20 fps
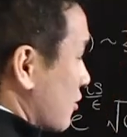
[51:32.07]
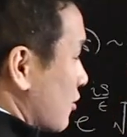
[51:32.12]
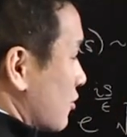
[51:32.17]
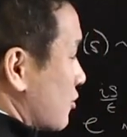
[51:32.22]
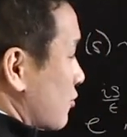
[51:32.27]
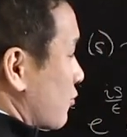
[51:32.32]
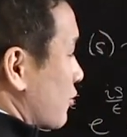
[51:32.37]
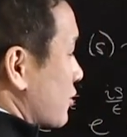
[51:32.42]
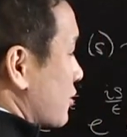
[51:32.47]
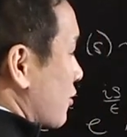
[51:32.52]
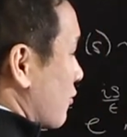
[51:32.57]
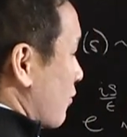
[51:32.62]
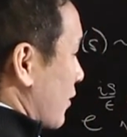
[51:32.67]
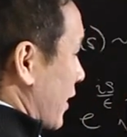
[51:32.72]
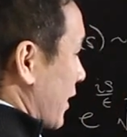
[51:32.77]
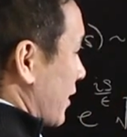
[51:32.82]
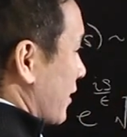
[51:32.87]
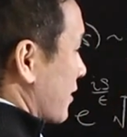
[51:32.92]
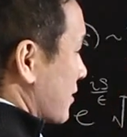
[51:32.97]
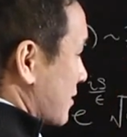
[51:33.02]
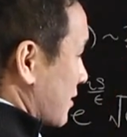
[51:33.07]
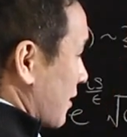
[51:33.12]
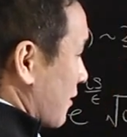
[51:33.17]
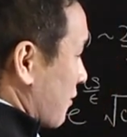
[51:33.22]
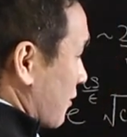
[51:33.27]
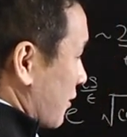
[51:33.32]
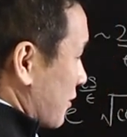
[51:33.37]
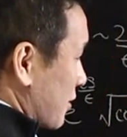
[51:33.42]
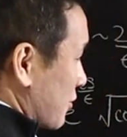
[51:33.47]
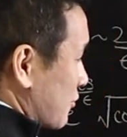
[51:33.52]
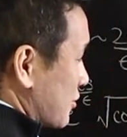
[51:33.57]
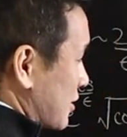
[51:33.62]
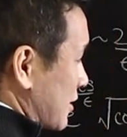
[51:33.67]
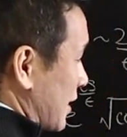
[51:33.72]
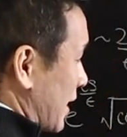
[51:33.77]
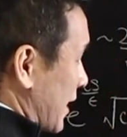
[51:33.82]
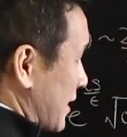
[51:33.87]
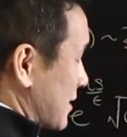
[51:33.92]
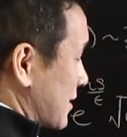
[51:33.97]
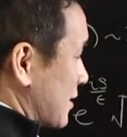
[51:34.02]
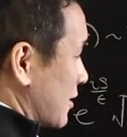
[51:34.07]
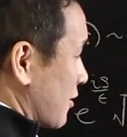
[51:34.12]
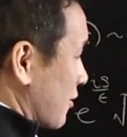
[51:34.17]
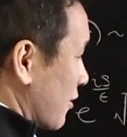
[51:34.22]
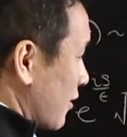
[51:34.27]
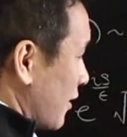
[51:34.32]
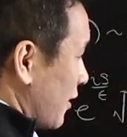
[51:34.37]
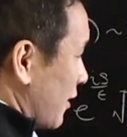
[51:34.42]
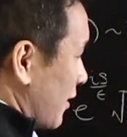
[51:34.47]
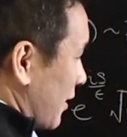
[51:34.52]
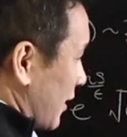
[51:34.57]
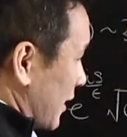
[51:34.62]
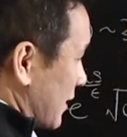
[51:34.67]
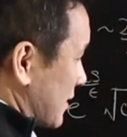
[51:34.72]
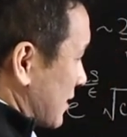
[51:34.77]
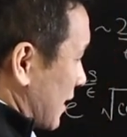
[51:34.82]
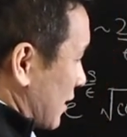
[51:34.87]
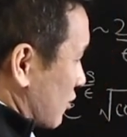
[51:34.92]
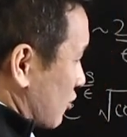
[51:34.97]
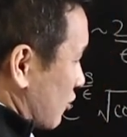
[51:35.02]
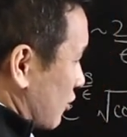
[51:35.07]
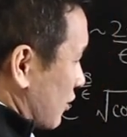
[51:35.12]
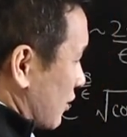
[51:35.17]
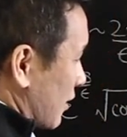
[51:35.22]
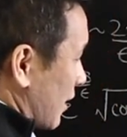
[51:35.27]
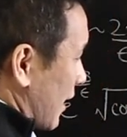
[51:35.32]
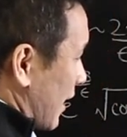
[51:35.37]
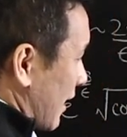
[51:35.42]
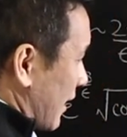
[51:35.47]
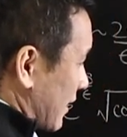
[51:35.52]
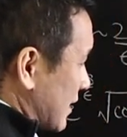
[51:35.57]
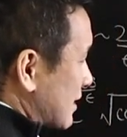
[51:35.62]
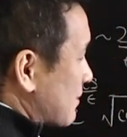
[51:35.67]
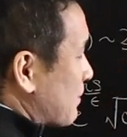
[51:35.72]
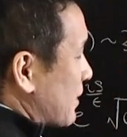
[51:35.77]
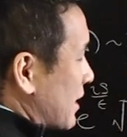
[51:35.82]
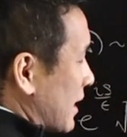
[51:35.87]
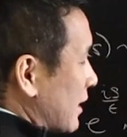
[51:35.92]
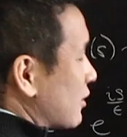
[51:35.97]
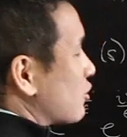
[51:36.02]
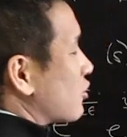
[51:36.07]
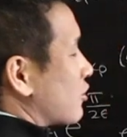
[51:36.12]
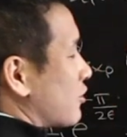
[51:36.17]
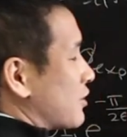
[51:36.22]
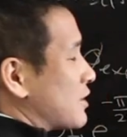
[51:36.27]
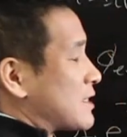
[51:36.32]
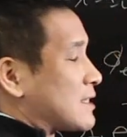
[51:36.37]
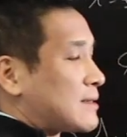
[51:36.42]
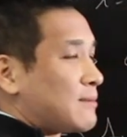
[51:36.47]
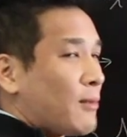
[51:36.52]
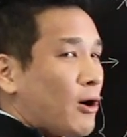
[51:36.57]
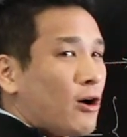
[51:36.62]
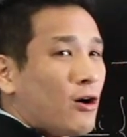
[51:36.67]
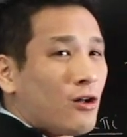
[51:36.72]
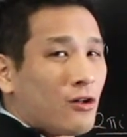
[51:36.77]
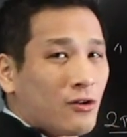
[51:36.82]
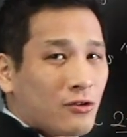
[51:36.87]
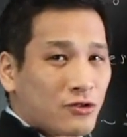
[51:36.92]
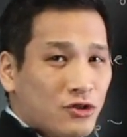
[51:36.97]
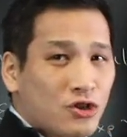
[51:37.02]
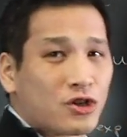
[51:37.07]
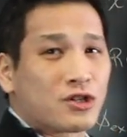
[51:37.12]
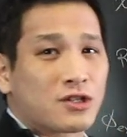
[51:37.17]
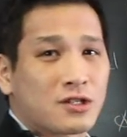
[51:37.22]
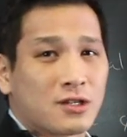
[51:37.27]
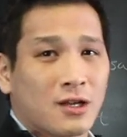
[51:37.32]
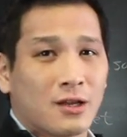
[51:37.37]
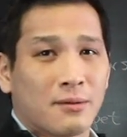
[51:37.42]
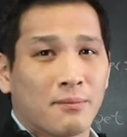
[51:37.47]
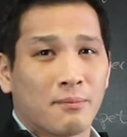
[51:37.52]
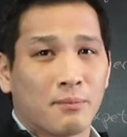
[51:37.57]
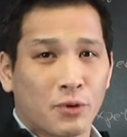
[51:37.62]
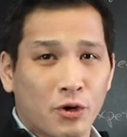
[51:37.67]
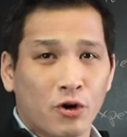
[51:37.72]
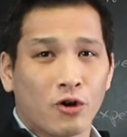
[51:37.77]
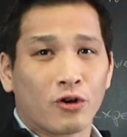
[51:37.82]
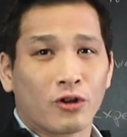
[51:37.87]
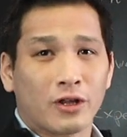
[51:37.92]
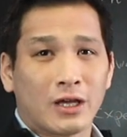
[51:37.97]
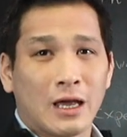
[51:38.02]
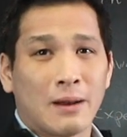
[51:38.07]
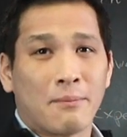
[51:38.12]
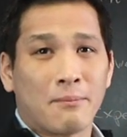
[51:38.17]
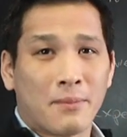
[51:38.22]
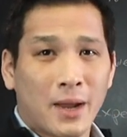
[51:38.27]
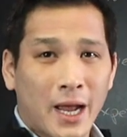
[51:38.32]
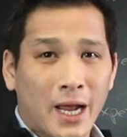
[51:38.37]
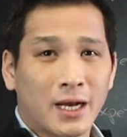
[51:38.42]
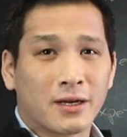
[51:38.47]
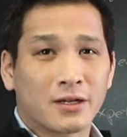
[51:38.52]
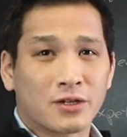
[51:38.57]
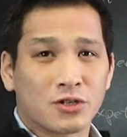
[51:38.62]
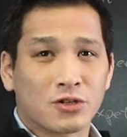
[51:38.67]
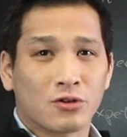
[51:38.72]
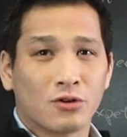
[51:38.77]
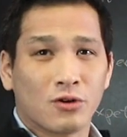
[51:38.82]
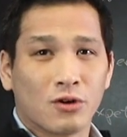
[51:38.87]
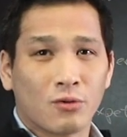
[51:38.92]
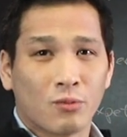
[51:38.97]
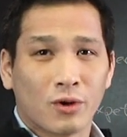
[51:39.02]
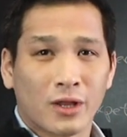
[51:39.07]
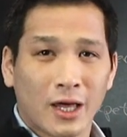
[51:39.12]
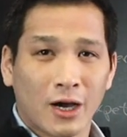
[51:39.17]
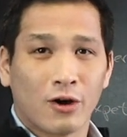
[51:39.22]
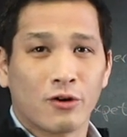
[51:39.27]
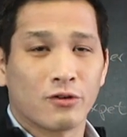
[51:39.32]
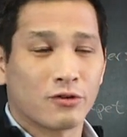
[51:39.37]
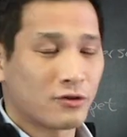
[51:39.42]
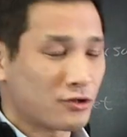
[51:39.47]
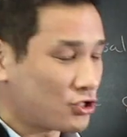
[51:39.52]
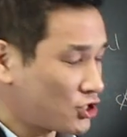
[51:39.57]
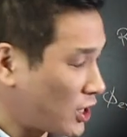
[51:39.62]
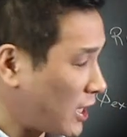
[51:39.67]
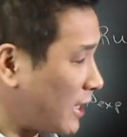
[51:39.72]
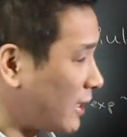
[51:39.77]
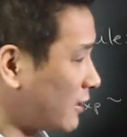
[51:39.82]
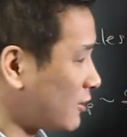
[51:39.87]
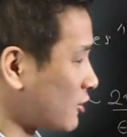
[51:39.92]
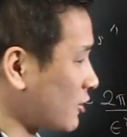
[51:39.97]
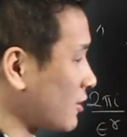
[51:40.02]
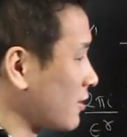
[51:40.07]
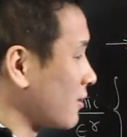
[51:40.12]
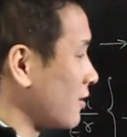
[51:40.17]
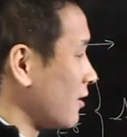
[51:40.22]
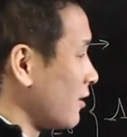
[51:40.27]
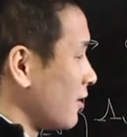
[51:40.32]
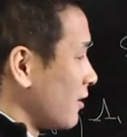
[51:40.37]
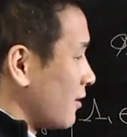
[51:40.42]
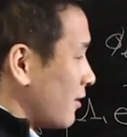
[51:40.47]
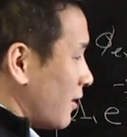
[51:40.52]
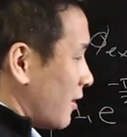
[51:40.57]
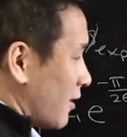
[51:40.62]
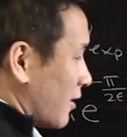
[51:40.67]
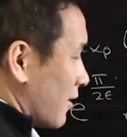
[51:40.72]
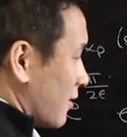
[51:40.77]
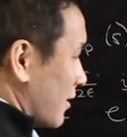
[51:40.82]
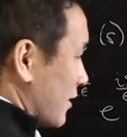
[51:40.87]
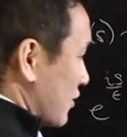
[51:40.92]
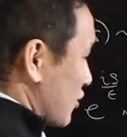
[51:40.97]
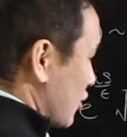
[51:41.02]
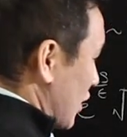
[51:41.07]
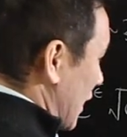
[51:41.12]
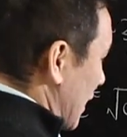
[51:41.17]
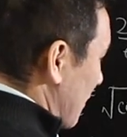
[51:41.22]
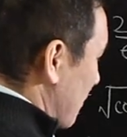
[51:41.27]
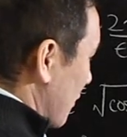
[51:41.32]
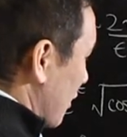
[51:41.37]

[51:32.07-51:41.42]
towards the right, because I thought there was an S here. It's actually exponentially small just purely in magnitude without changing the shape.